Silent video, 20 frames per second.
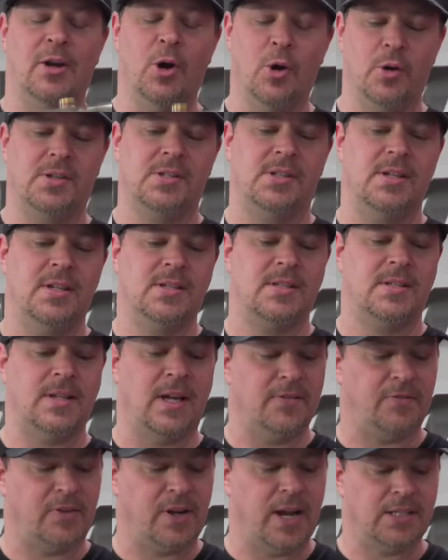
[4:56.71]
noticed this,
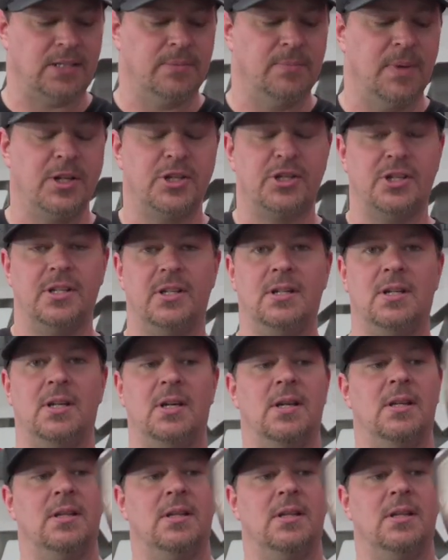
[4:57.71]
I forgot to mention it.